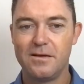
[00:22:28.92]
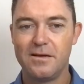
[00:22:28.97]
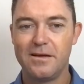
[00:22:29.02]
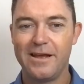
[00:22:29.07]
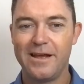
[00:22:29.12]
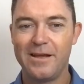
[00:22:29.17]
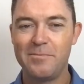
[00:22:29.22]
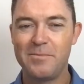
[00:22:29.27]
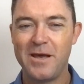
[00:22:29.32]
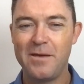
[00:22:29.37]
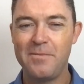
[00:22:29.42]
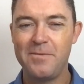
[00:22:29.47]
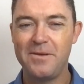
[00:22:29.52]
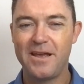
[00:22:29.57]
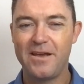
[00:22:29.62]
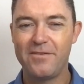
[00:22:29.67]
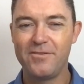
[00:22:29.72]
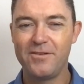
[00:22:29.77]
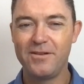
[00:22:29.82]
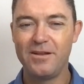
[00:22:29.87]
And maybe
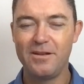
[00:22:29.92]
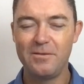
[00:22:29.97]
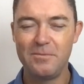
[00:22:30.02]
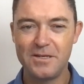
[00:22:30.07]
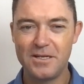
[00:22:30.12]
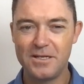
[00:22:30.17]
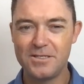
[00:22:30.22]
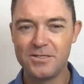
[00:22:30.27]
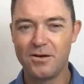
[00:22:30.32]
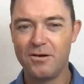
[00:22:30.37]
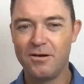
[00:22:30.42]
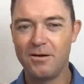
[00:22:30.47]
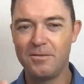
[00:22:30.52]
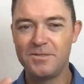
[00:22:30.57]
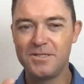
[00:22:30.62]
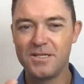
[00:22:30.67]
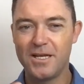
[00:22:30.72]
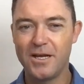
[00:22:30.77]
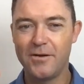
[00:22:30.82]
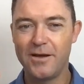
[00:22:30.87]
have a little bit of time
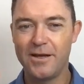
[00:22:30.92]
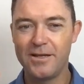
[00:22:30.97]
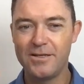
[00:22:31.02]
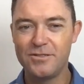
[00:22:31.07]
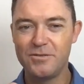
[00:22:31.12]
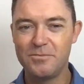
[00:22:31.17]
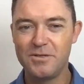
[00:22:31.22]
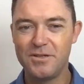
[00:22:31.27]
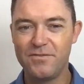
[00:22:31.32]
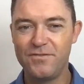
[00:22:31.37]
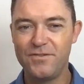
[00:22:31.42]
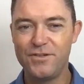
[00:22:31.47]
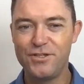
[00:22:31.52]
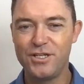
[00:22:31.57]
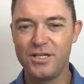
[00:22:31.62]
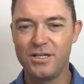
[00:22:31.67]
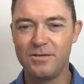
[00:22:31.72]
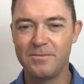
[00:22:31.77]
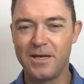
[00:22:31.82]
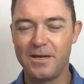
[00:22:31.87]
to go out and do a bit of
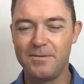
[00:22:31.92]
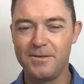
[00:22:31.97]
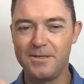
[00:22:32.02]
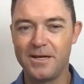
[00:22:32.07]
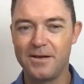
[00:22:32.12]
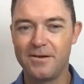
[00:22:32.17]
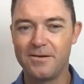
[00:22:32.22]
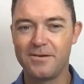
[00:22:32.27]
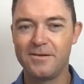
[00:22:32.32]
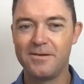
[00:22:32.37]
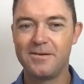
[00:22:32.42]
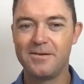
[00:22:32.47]
fishing, maybe, Darren.